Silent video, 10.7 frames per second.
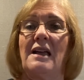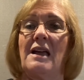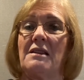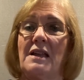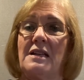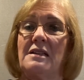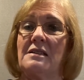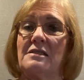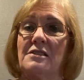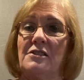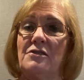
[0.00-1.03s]
and let it
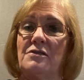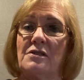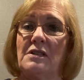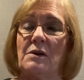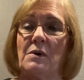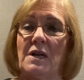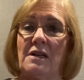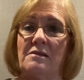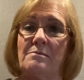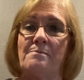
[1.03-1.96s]
continue to get well.